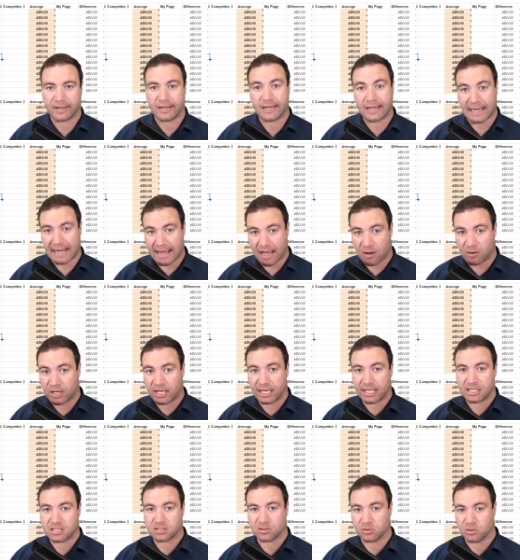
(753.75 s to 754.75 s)
Now I need
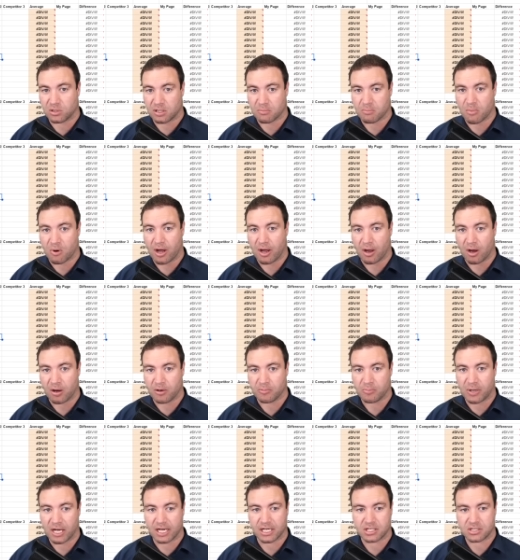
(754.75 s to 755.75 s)
to look at my own
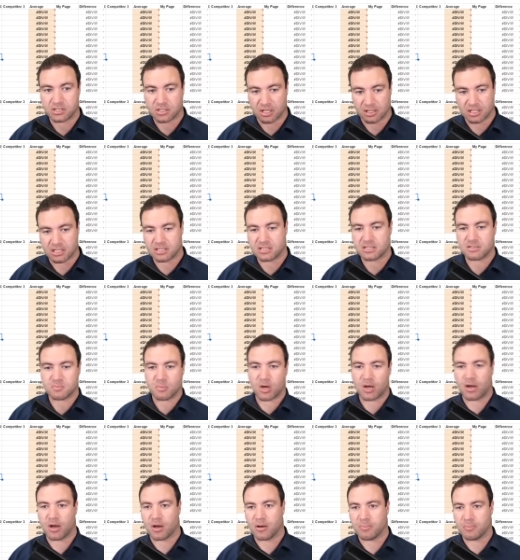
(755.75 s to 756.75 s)
page. So this is my
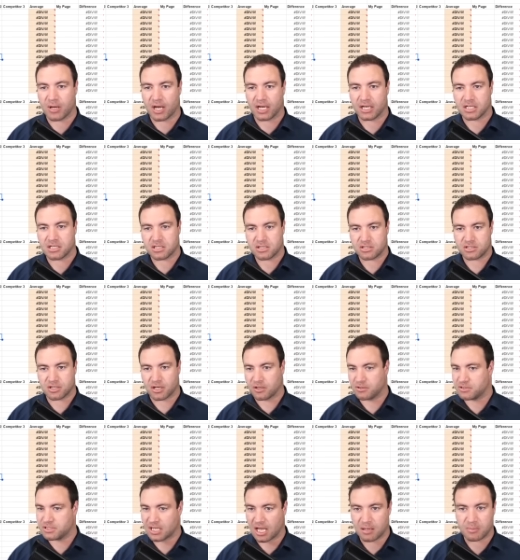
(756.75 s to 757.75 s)
own page. So
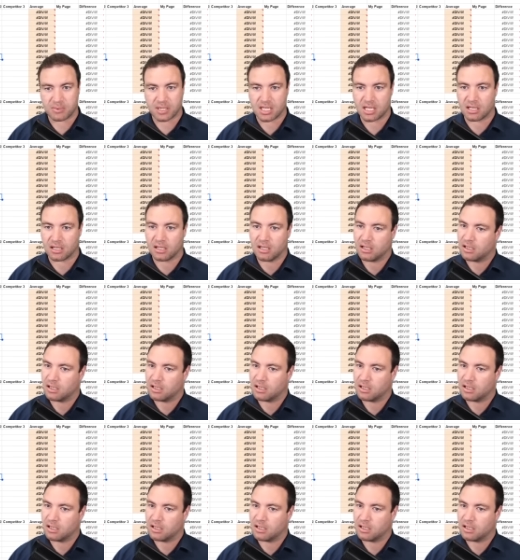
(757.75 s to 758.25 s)
same thing.